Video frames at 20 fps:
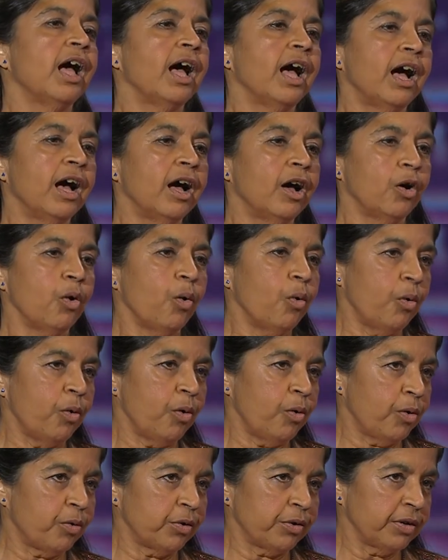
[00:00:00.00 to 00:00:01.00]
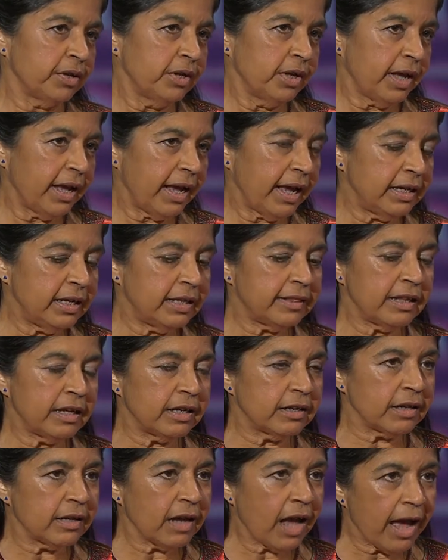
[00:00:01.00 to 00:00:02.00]
or
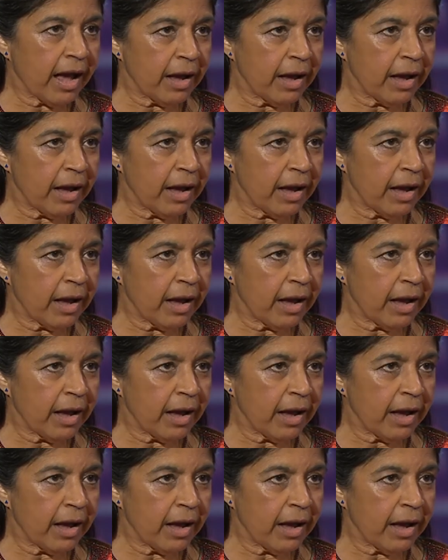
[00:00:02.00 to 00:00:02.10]
anything